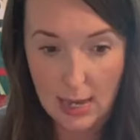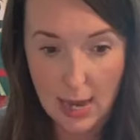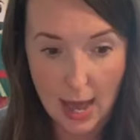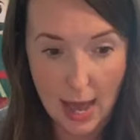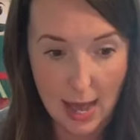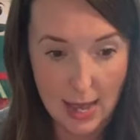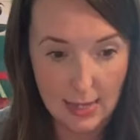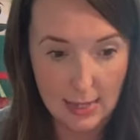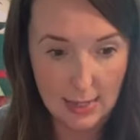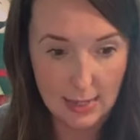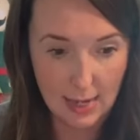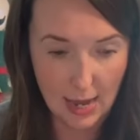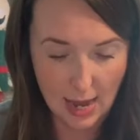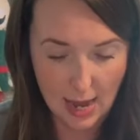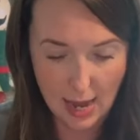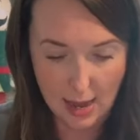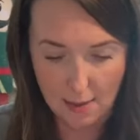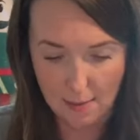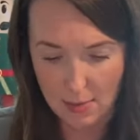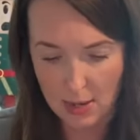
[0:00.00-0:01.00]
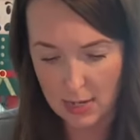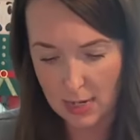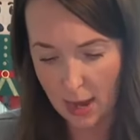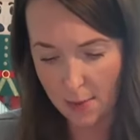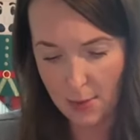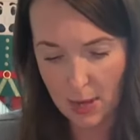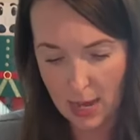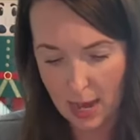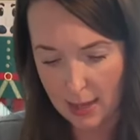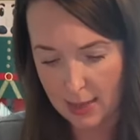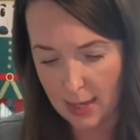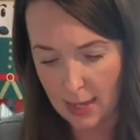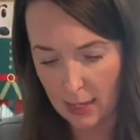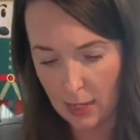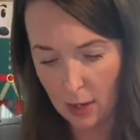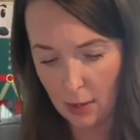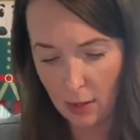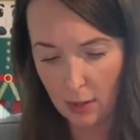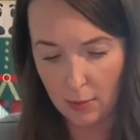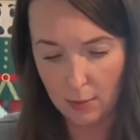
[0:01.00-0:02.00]
Yes, Debbie, I
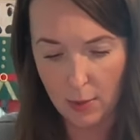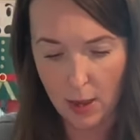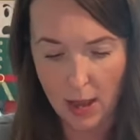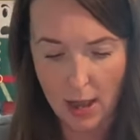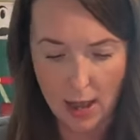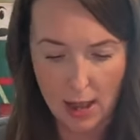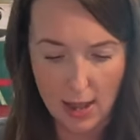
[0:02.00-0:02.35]
think I'll